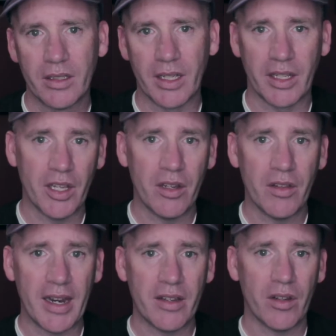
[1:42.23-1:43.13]
They continue
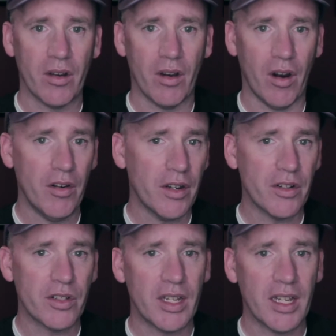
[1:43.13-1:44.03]
that it's hard to
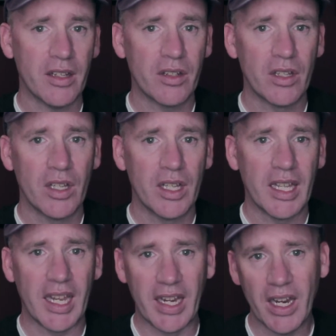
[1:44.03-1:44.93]
understand
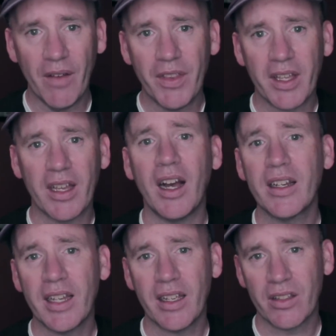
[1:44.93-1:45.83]
enough of the
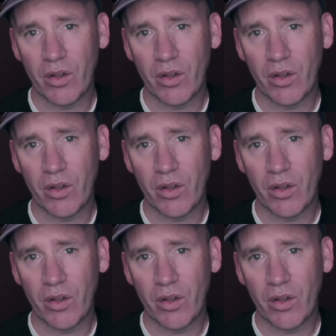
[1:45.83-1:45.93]
context,